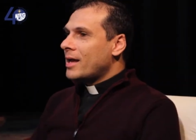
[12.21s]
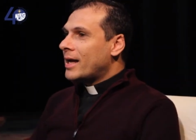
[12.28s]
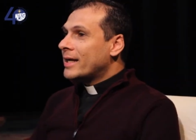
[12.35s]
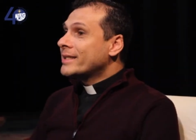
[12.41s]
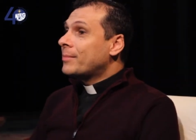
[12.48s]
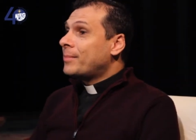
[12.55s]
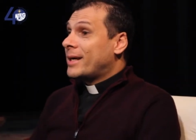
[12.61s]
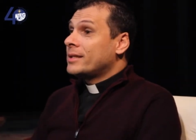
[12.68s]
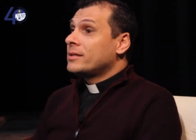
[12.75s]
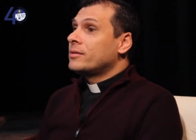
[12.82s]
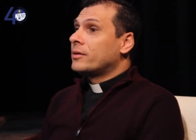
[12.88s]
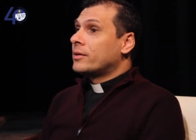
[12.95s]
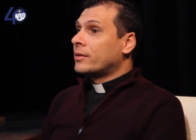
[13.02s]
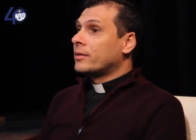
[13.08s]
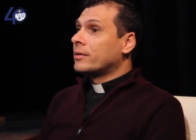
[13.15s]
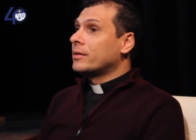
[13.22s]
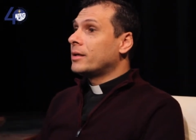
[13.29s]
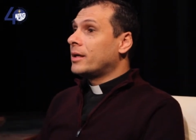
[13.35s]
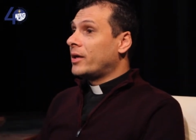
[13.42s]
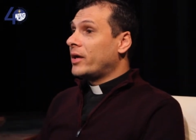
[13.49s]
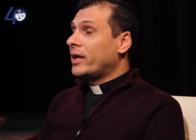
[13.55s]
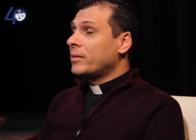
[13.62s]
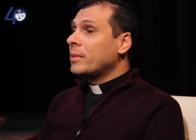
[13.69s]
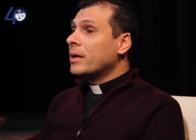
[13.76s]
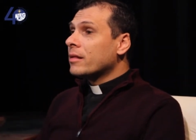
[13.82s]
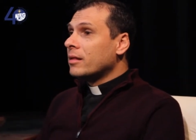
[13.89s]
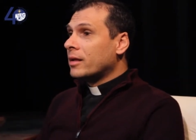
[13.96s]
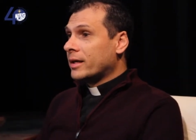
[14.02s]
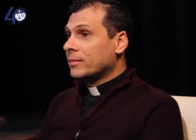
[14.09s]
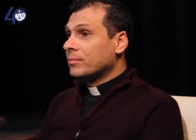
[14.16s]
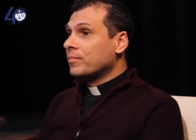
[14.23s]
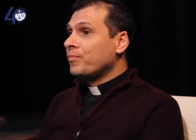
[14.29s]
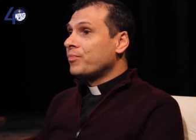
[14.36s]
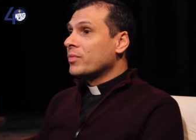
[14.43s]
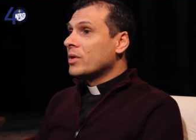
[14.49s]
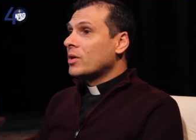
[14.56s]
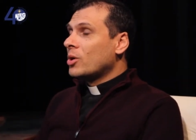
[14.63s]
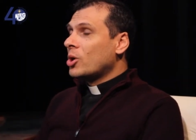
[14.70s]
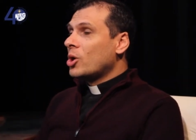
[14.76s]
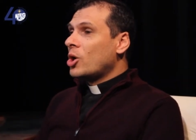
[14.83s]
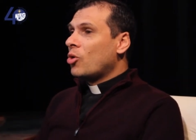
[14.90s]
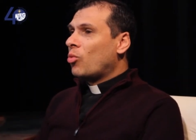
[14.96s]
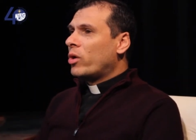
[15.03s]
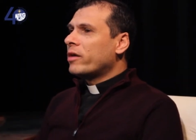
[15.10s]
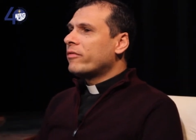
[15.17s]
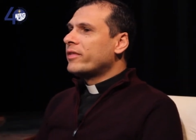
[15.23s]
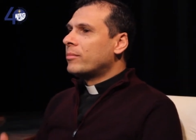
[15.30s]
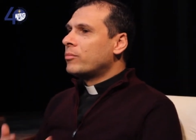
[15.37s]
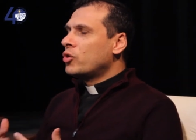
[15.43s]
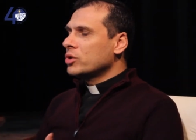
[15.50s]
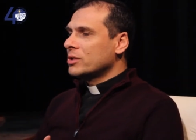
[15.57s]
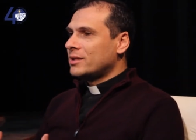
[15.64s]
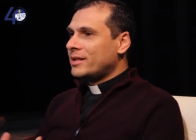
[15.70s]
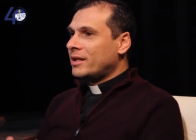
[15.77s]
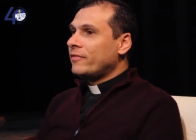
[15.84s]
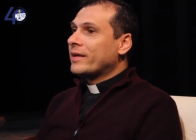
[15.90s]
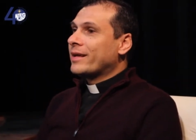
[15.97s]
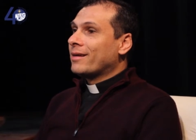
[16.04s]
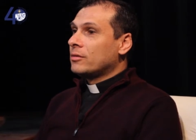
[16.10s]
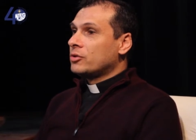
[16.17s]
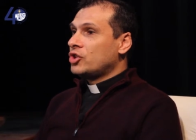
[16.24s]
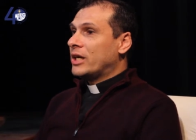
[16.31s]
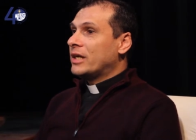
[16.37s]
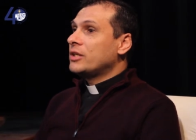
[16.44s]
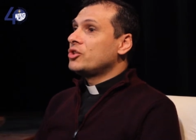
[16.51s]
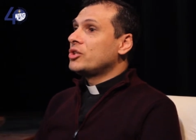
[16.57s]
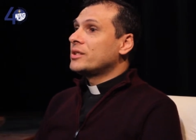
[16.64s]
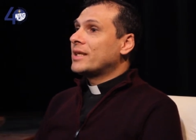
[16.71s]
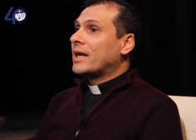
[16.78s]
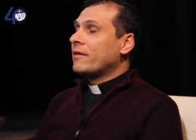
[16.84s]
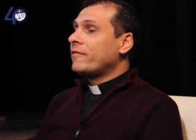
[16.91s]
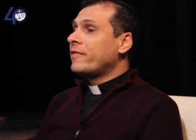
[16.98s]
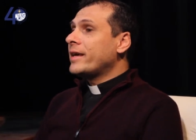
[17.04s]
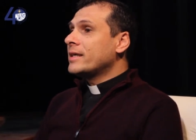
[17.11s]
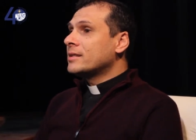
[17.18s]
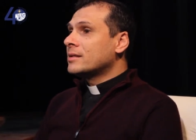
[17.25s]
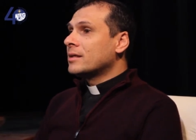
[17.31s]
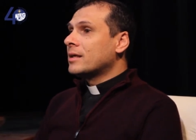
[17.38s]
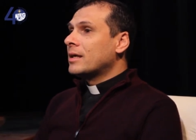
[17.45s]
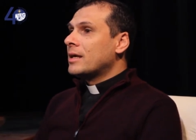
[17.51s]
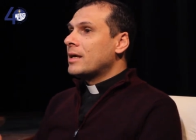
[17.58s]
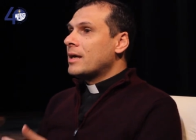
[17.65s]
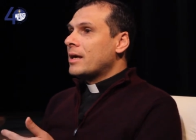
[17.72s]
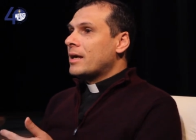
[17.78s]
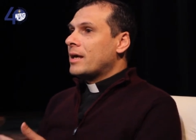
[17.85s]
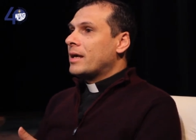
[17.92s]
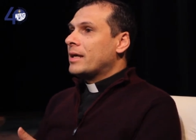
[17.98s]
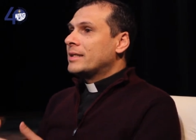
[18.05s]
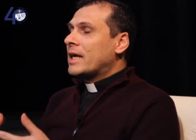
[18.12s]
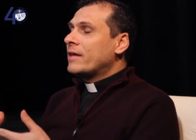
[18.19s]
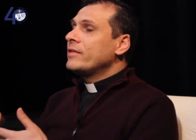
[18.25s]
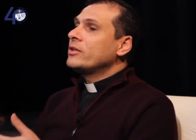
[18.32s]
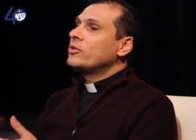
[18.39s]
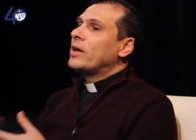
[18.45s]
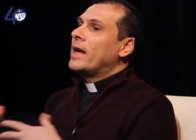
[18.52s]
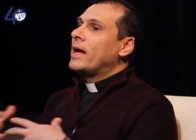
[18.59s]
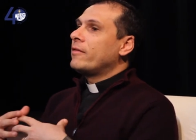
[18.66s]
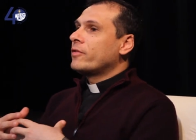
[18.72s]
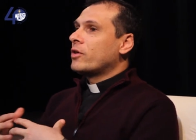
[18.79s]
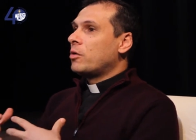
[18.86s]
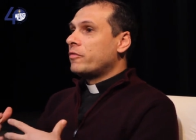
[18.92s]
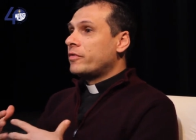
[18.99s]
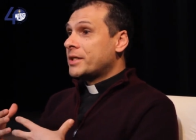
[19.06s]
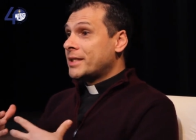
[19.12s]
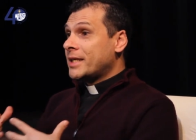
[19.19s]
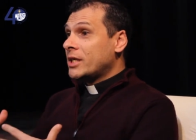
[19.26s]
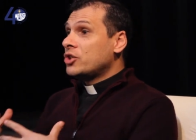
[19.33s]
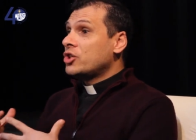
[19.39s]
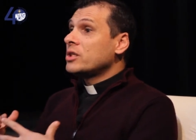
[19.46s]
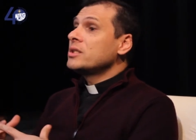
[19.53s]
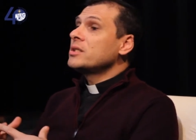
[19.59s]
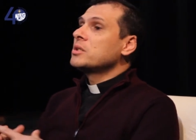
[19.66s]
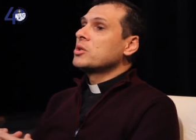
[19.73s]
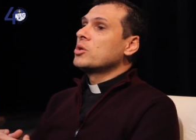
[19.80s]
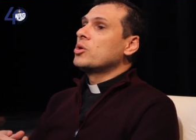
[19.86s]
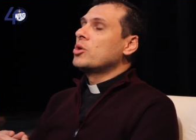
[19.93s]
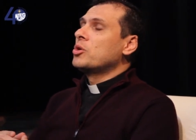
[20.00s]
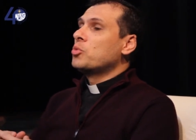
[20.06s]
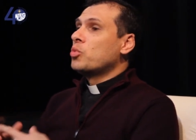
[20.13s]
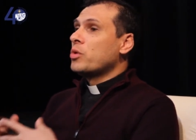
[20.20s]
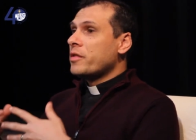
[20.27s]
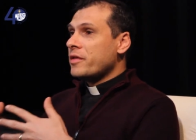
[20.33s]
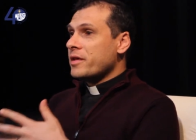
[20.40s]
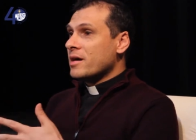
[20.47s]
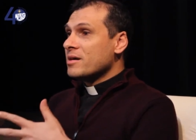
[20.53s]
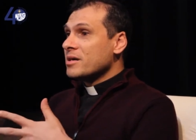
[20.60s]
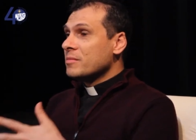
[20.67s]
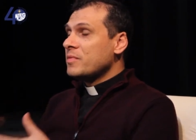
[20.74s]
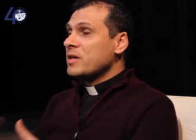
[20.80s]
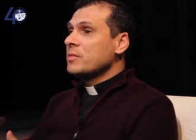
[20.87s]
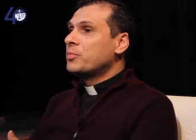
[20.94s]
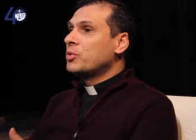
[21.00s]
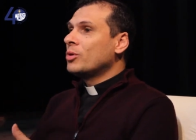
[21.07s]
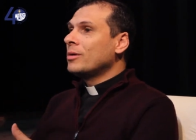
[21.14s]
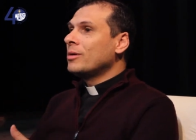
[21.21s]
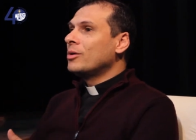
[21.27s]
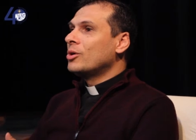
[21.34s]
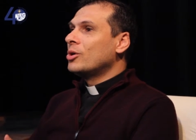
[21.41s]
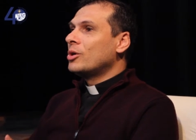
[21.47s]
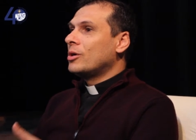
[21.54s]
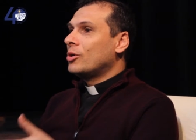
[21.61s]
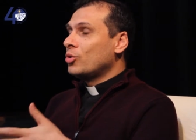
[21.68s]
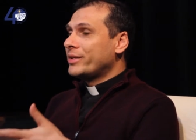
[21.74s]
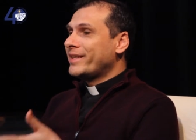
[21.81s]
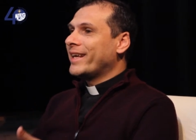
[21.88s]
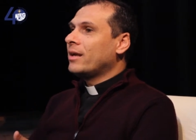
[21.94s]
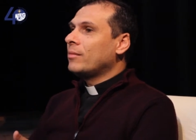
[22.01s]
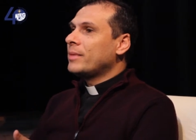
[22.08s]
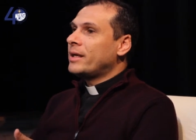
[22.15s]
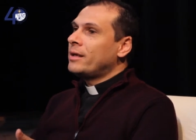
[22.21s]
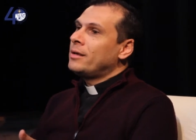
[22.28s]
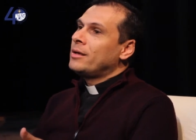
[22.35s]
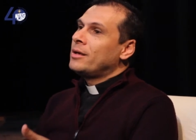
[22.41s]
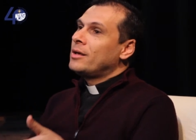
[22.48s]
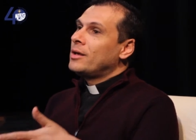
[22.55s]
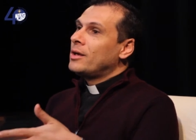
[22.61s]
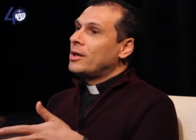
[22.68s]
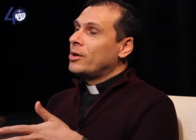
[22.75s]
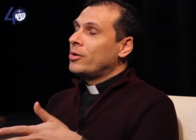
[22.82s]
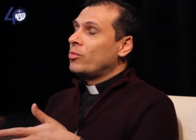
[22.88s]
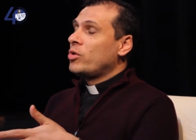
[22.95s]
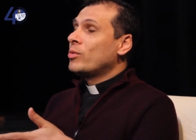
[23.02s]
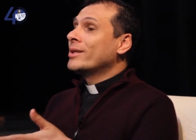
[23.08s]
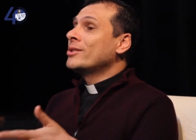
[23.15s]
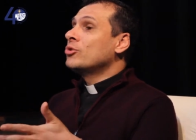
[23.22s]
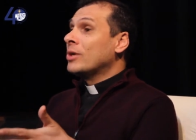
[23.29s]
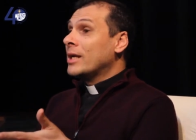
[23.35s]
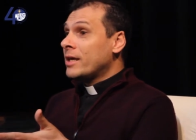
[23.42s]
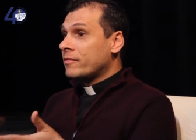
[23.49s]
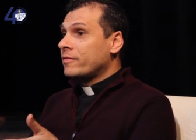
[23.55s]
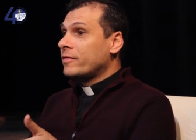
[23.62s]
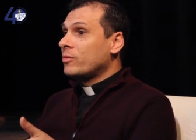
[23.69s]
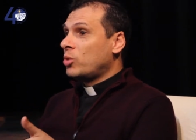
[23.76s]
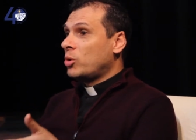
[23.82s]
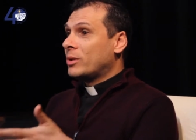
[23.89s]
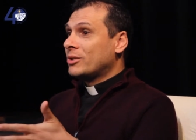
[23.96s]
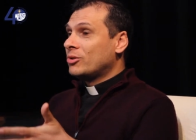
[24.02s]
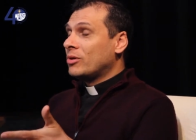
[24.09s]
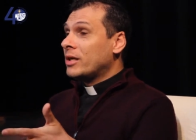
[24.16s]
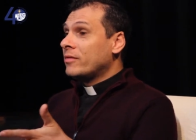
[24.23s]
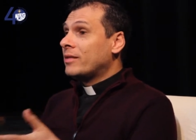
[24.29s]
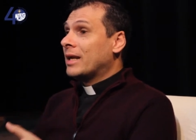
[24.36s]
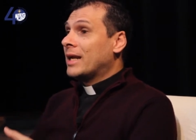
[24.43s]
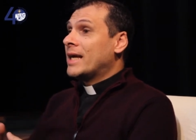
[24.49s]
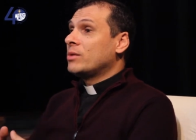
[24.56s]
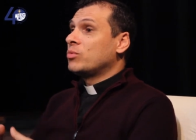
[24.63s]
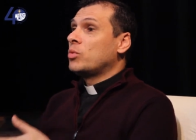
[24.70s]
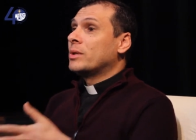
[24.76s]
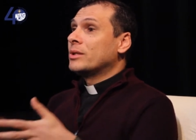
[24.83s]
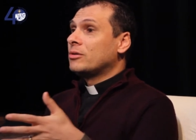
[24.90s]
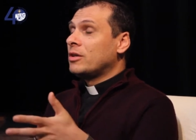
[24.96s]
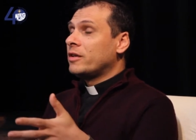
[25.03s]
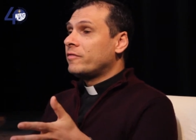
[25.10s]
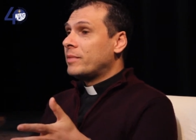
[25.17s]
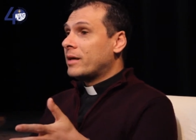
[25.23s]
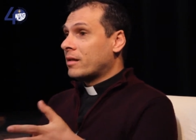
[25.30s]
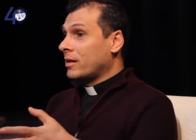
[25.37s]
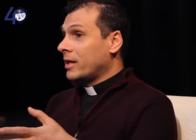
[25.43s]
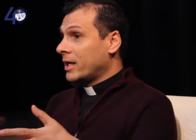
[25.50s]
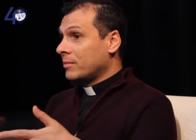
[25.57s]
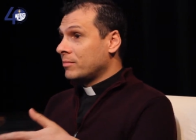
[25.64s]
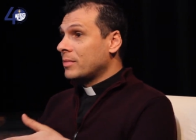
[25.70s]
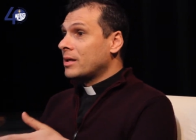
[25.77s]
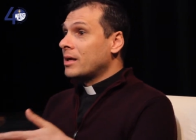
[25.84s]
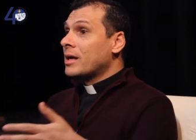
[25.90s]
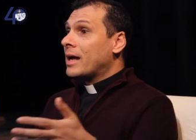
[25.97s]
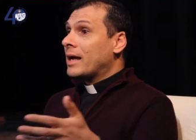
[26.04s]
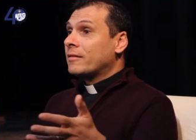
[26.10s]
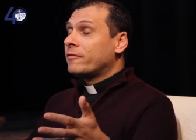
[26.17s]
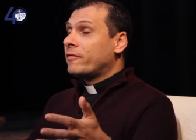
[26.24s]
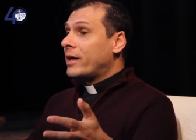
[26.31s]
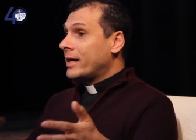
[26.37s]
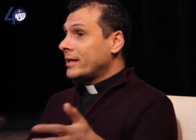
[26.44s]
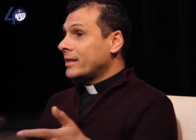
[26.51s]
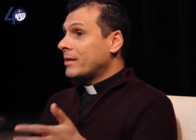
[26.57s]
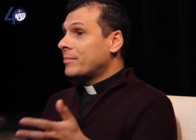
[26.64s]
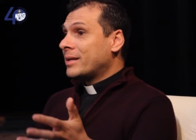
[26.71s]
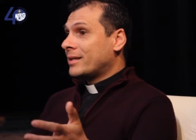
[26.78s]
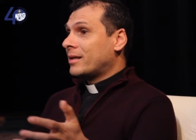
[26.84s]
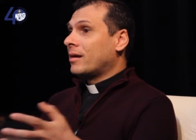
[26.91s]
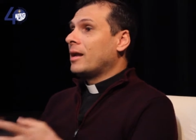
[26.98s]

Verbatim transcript: As a pastor uh, in Bethlehem, one of the most difficult challenges I face is having to have conversations with young people who tell me we want to leave, we want to leave the land, we want to leave Bethlehem and find a better